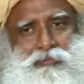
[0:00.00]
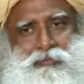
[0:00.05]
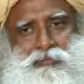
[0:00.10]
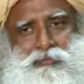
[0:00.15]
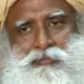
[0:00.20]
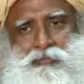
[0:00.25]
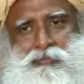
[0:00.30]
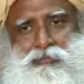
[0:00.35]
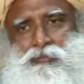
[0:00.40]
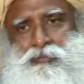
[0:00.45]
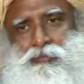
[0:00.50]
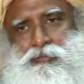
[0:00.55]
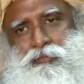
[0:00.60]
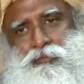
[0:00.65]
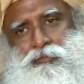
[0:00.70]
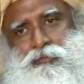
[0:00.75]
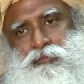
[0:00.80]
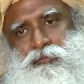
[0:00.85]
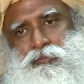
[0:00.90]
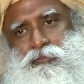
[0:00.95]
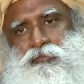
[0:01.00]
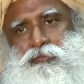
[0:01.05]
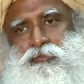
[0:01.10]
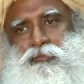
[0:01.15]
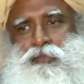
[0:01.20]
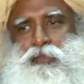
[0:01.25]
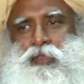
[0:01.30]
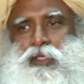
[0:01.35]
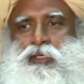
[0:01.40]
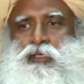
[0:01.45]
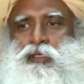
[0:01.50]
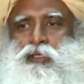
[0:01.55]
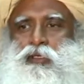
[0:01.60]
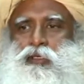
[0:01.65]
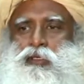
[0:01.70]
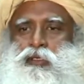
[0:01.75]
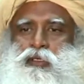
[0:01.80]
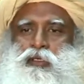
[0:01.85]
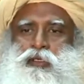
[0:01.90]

(silence)